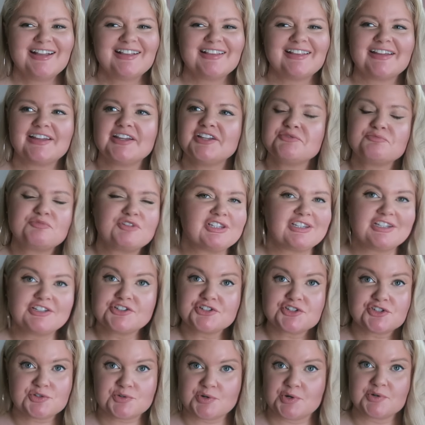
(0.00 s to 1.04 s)
Like it really
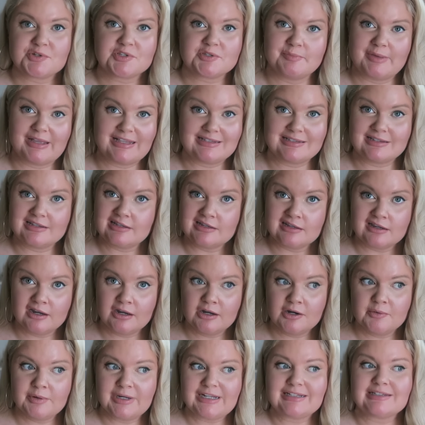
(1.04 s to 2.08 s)
just strokes men's
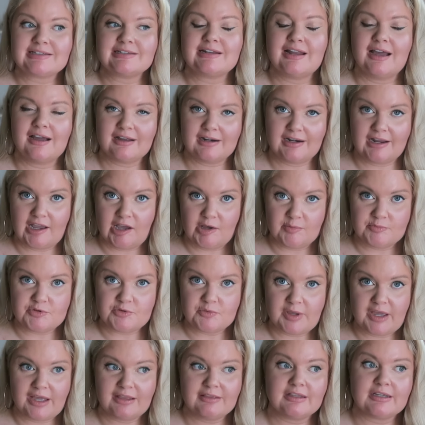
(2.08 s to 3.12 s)
ego, and it's not gonna help you
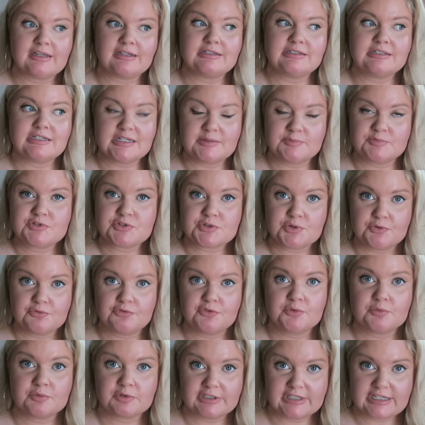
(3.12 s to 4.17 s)
get like a deep
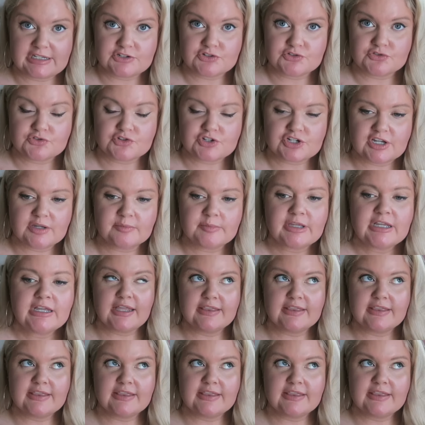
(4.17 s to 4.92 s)
soulful relationship.